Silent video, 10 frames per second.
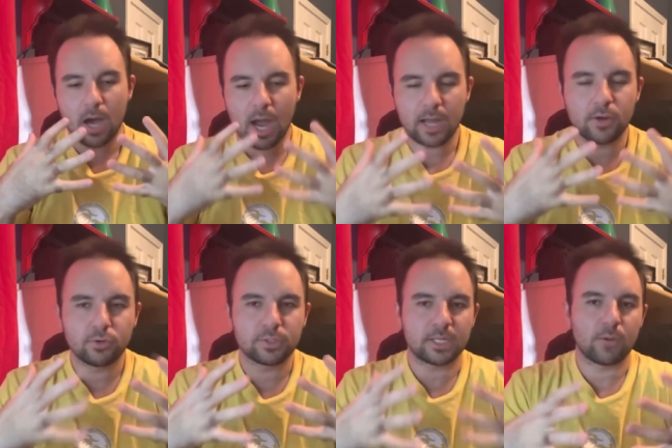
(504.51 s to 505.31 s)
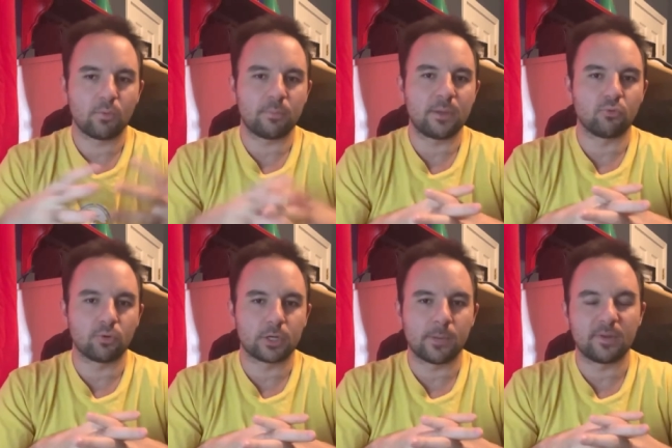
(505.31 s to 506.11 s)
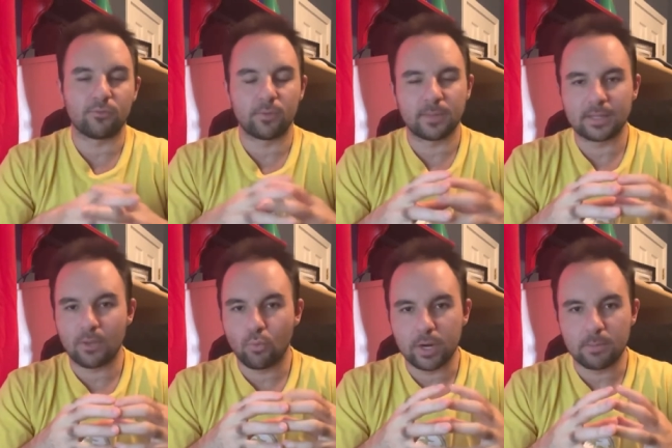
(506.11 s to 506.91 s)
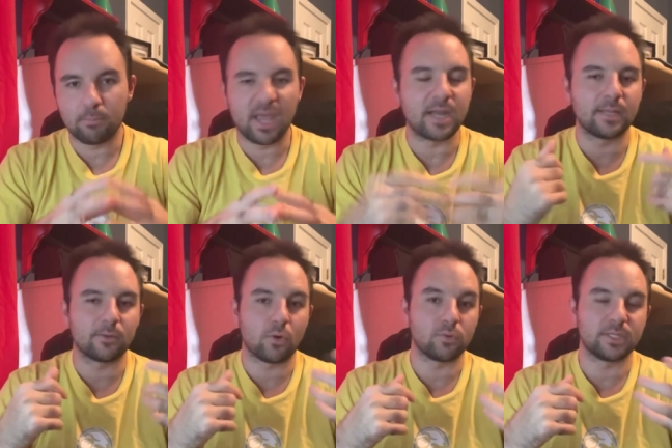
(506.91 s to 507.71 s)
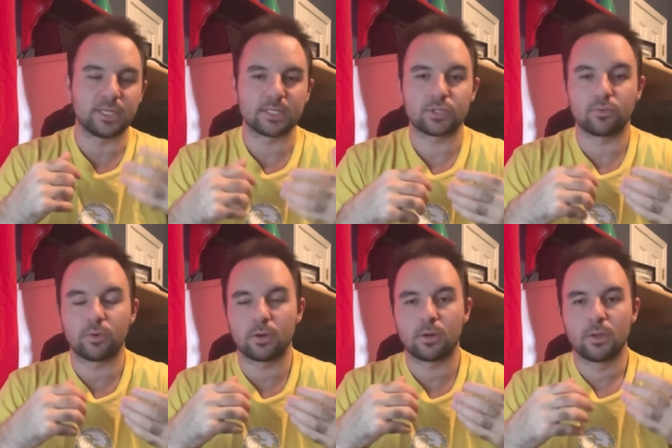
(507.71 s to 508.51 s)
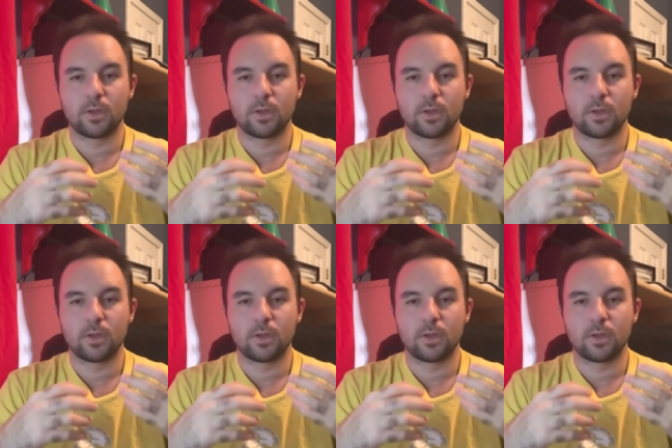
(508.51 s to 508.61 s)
I understand where people are coming from that they want it banned at their OTS store